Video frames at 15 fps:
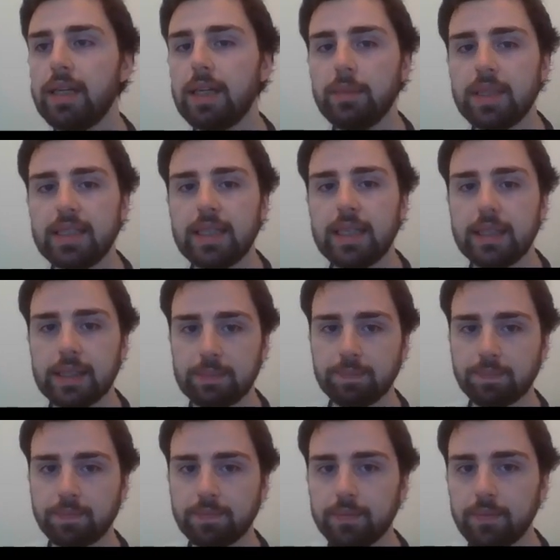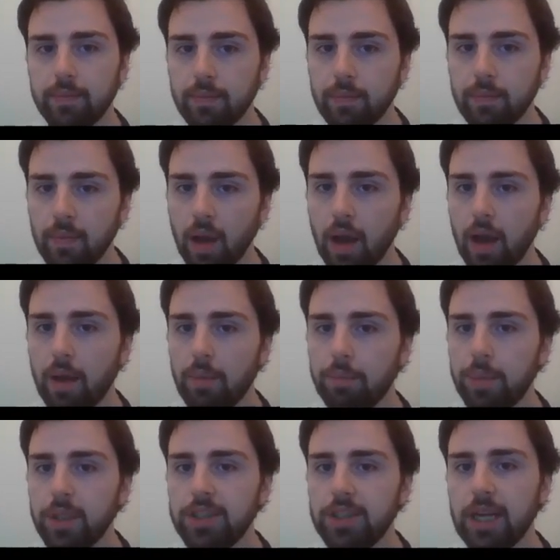limited
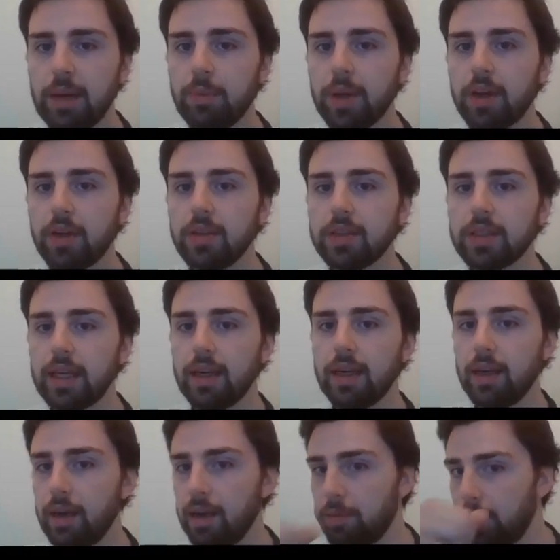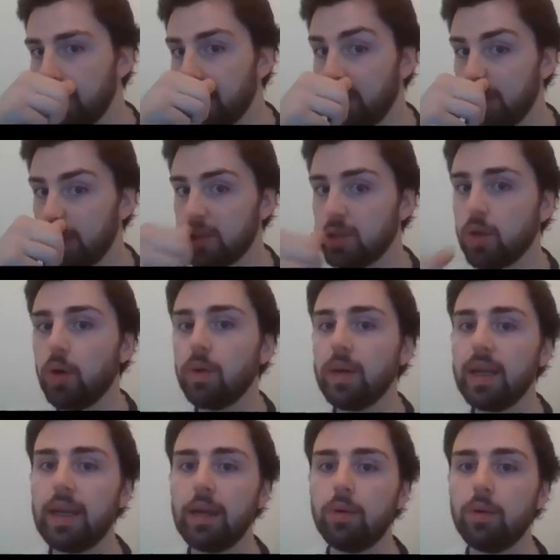budget, because if we don't control
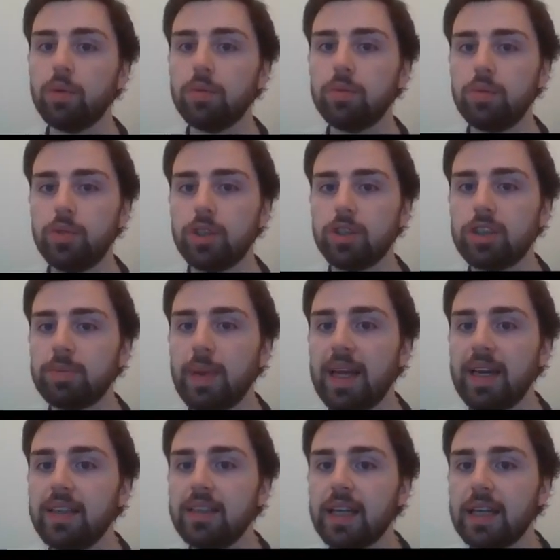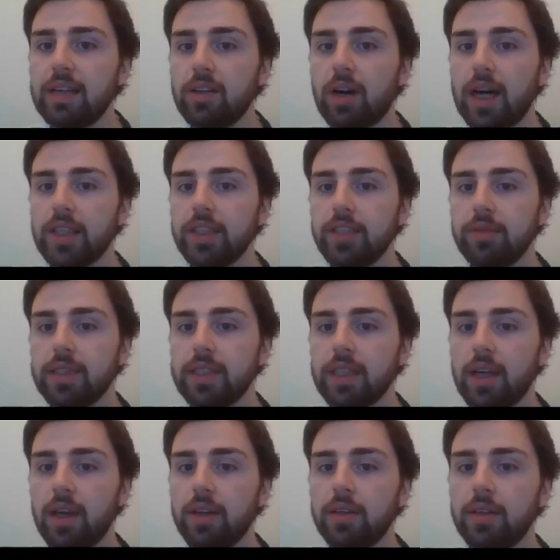it, it'll just spend and not actually
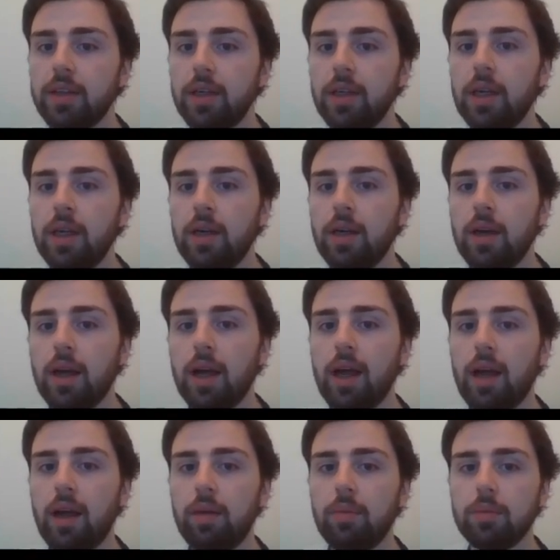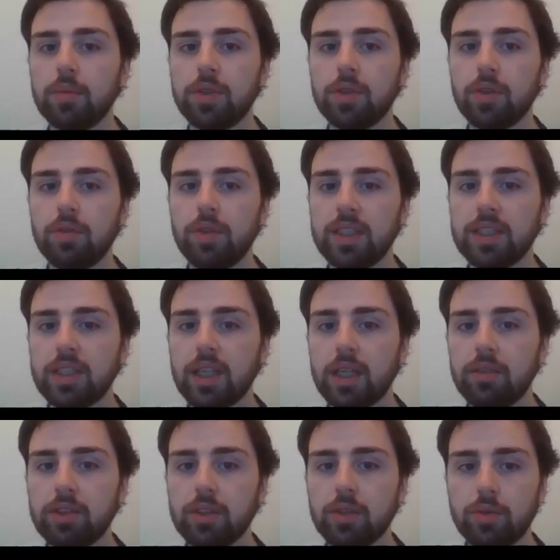return sort of the
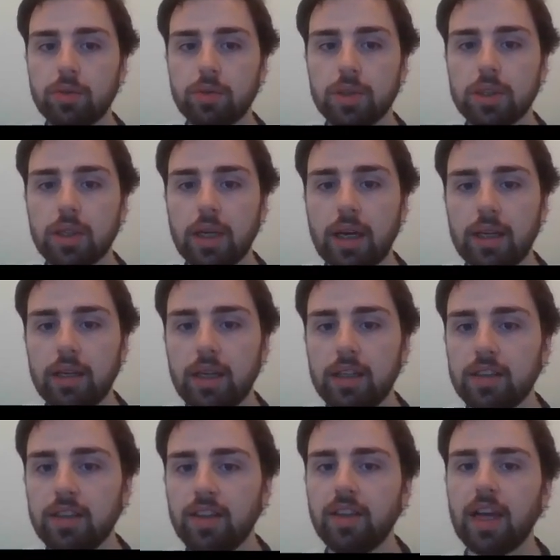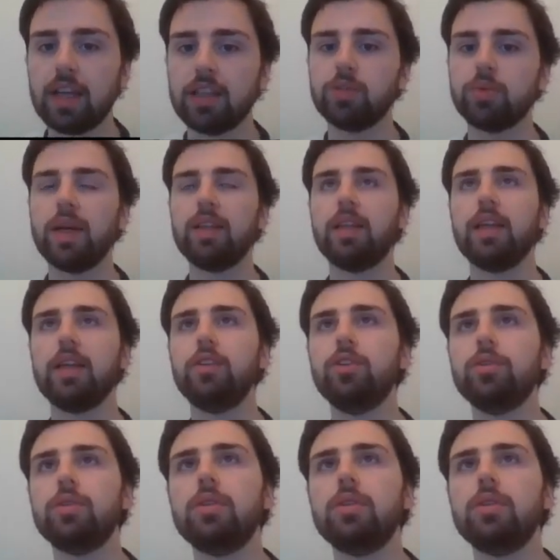desired results. And that's where then